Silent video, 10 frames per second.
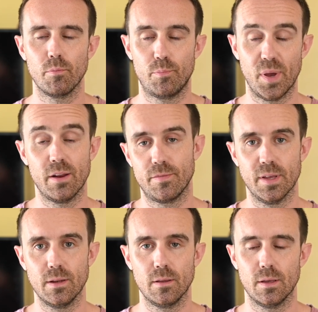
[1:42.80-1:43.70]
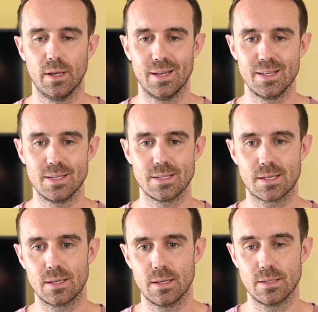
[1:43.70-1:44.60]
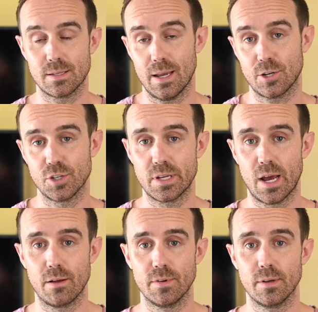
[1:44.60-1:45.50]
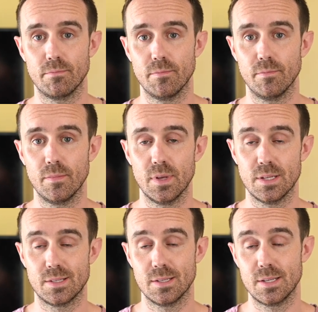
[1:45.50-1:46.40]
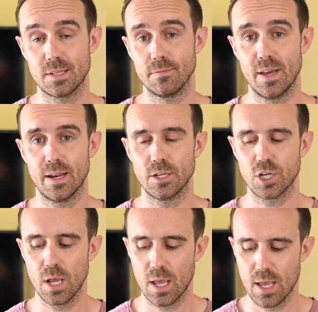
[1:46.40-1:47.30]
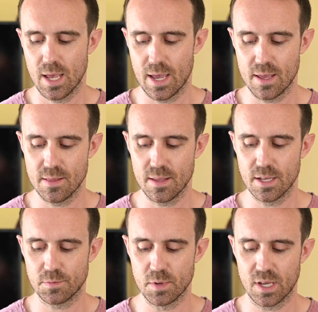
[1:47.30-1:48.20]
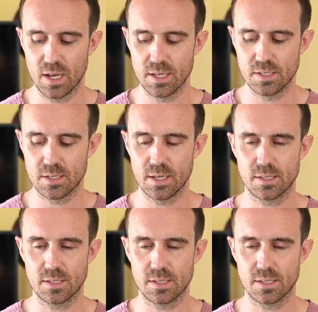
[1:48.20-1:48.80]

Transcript: benefit is it's actually kind of it's a disadvantage. And it's because